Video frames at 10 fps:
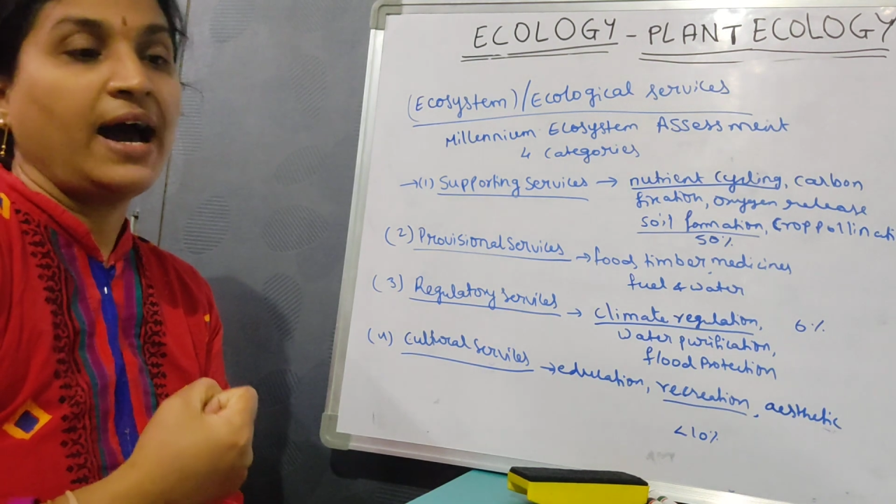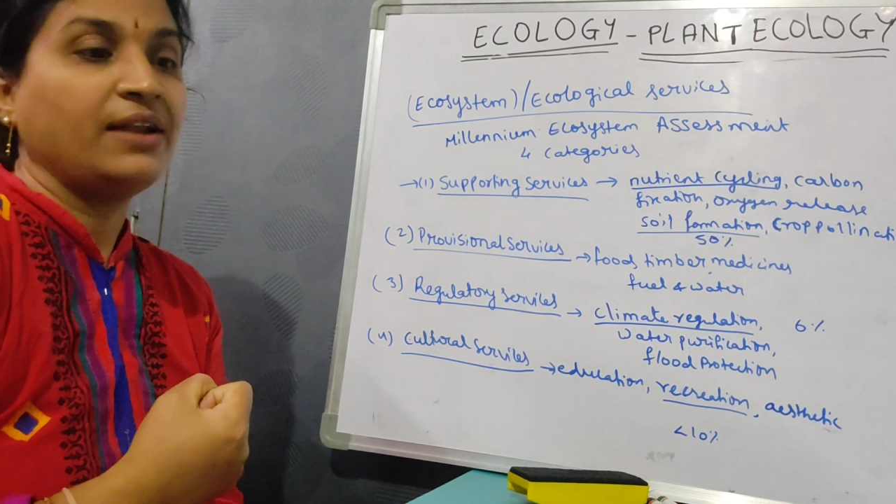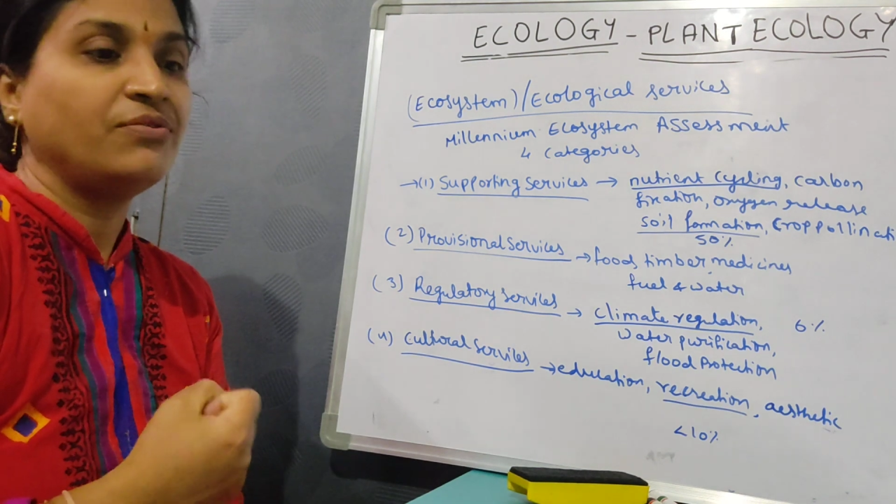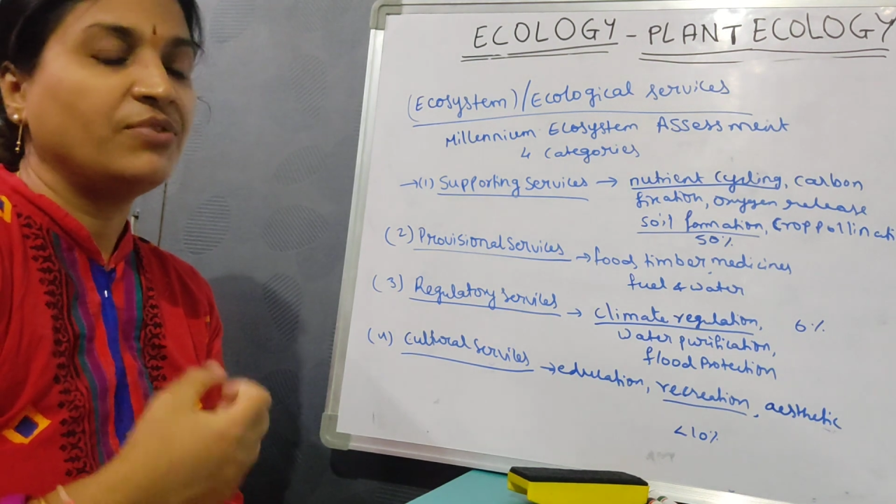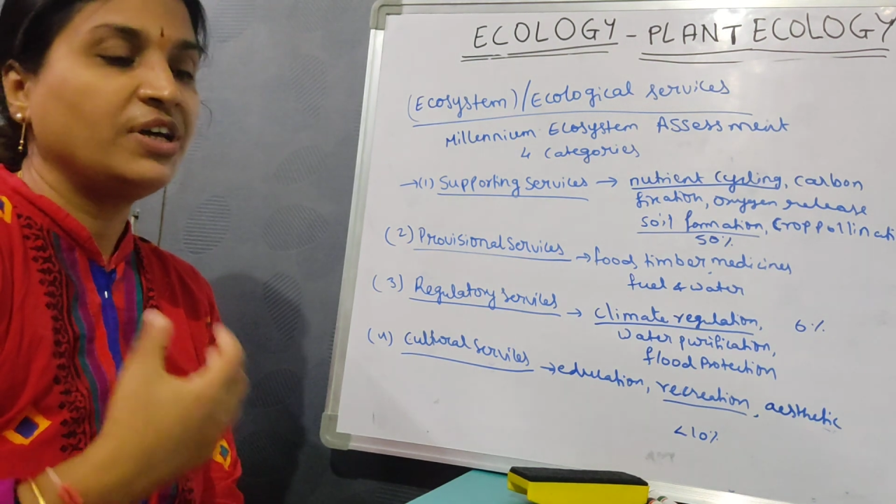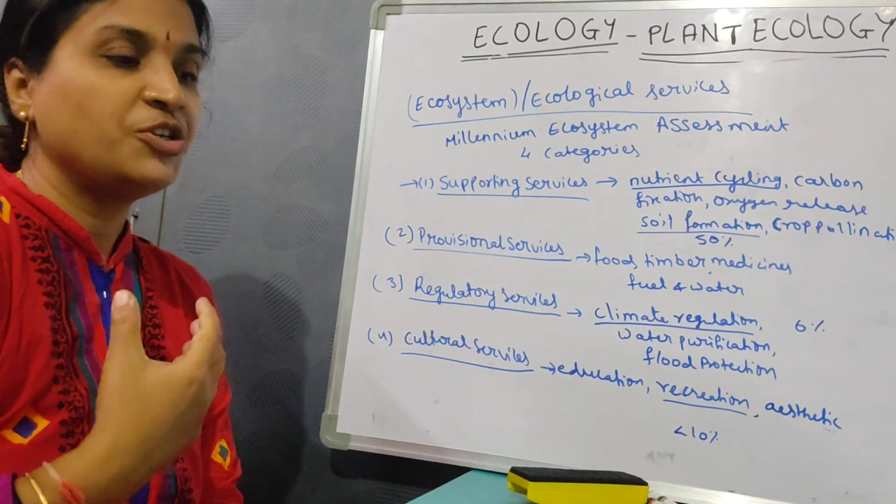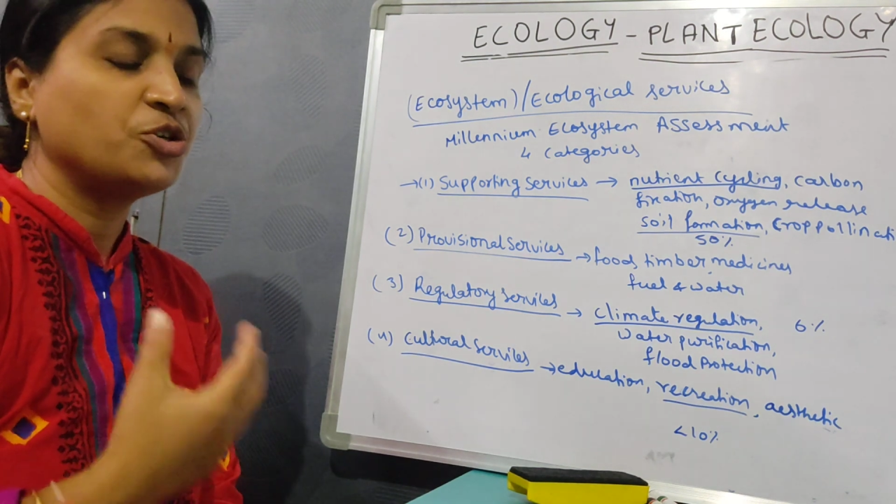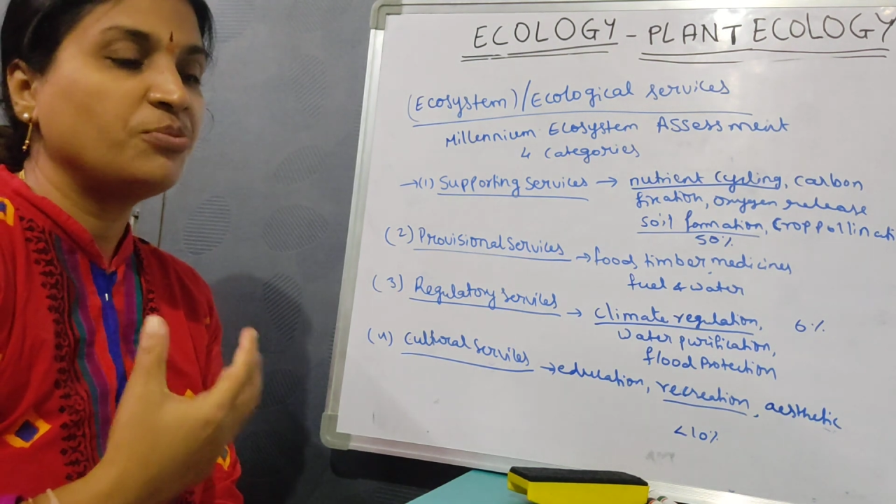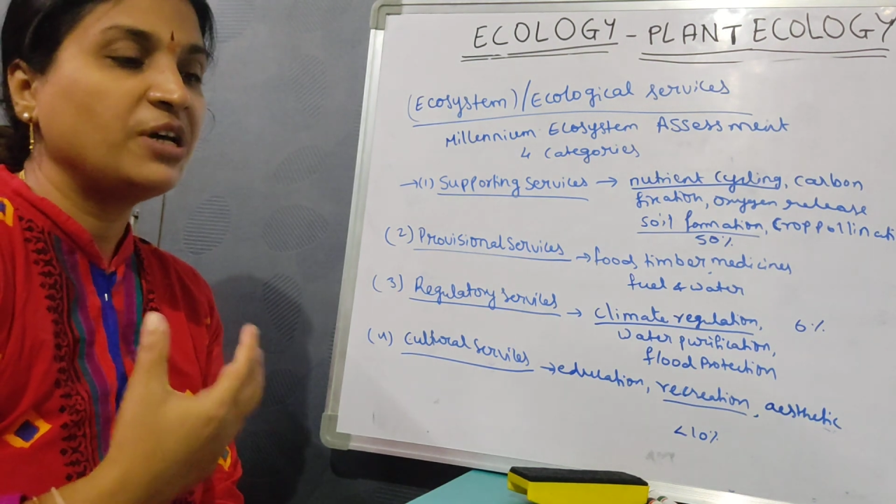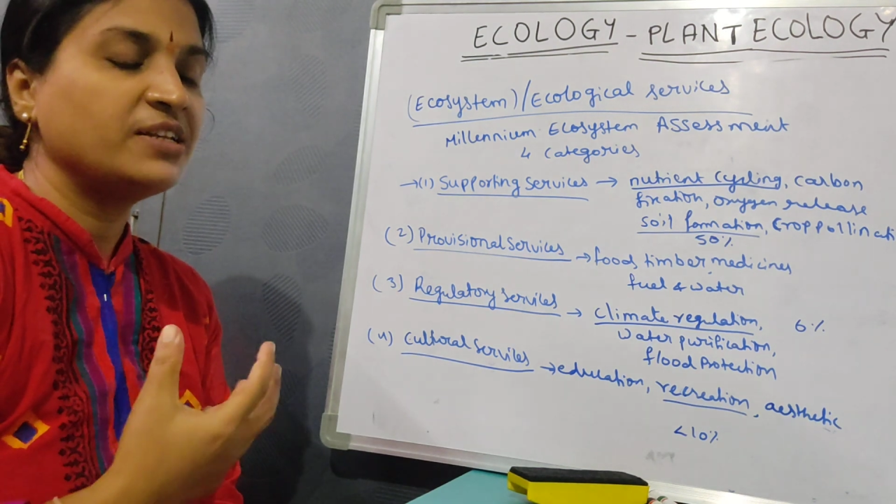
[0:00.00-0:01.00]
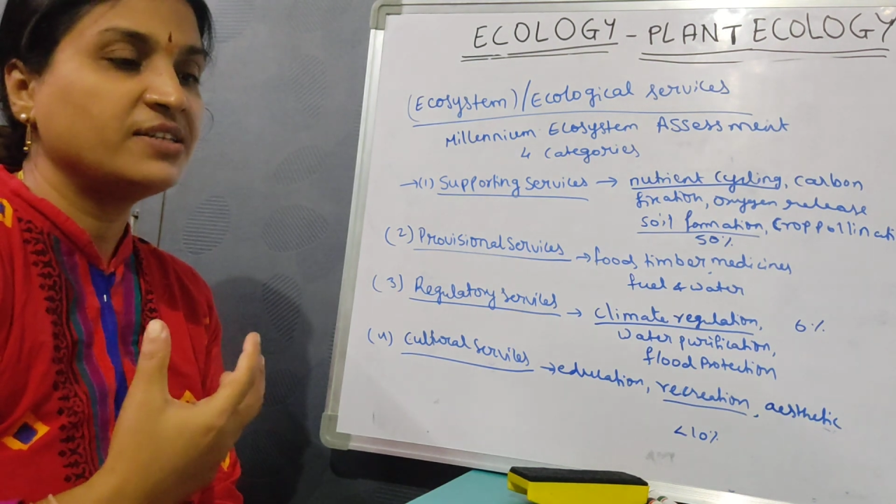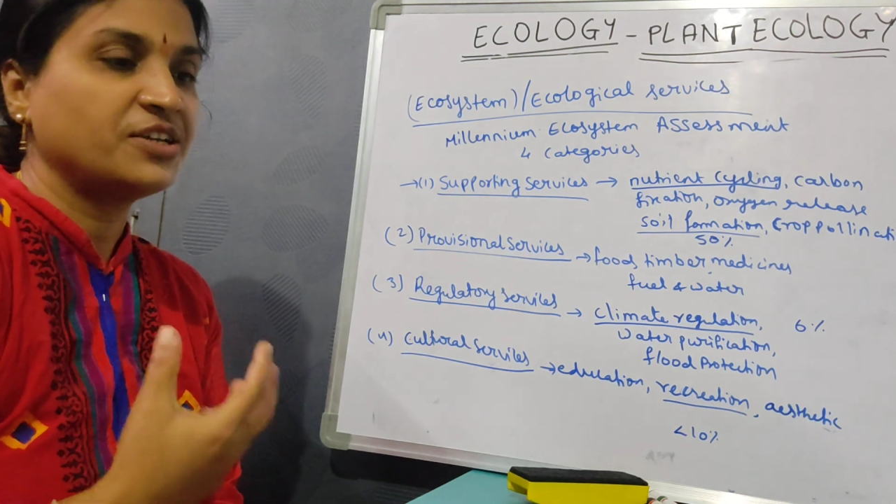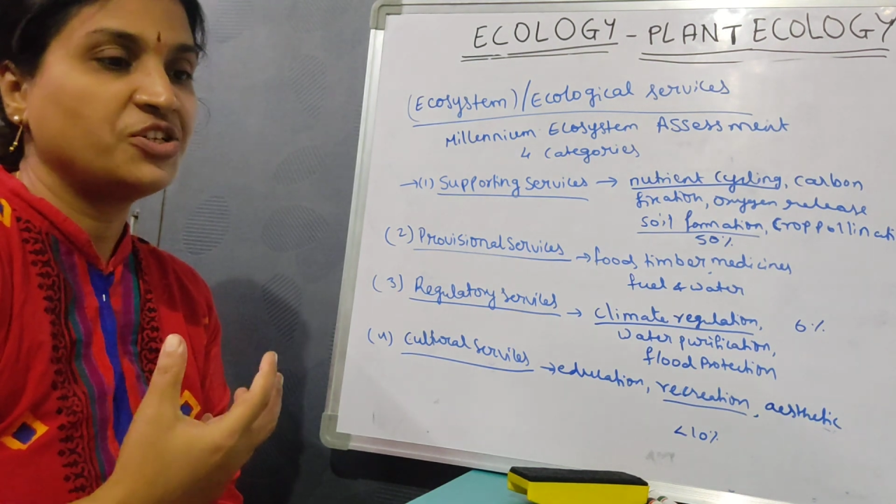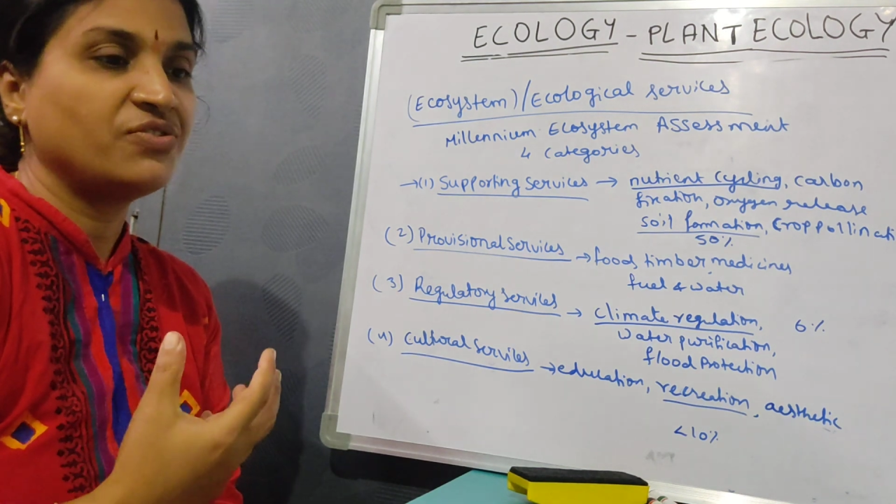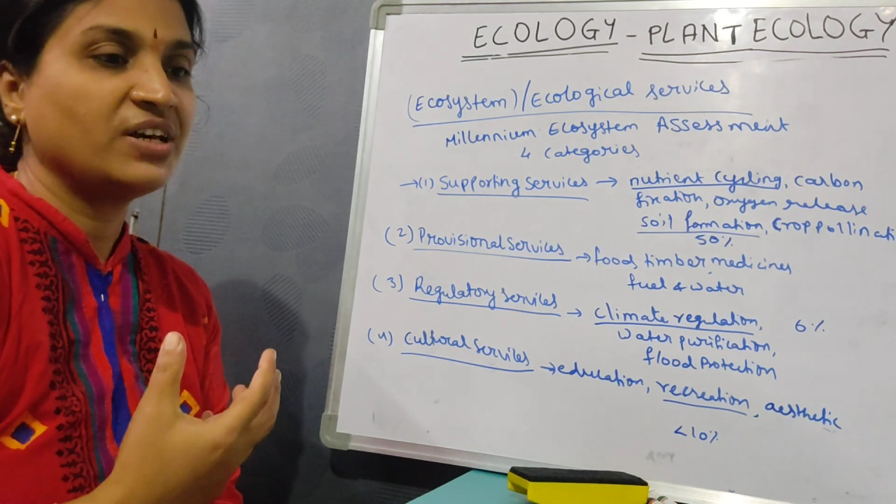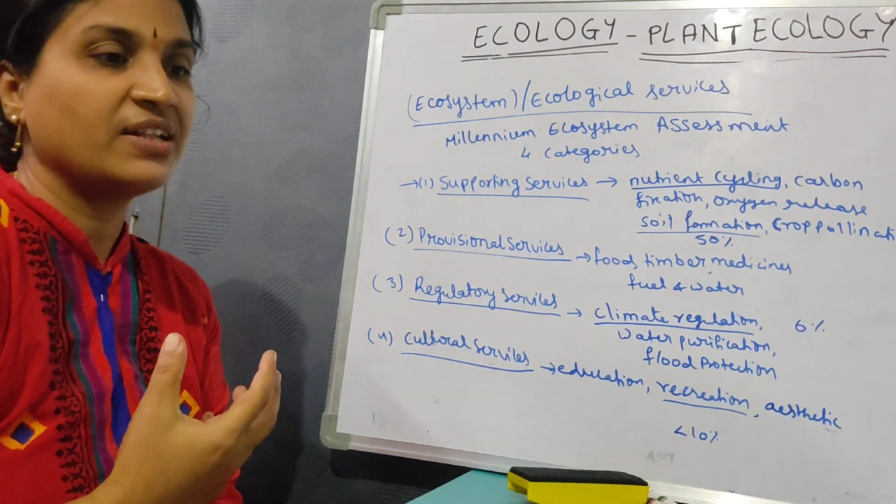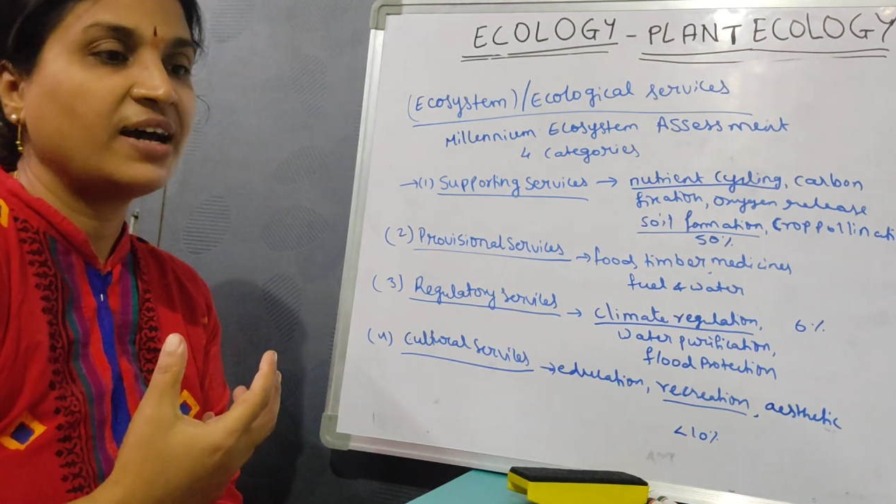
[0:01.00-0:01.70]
and it should be in such a way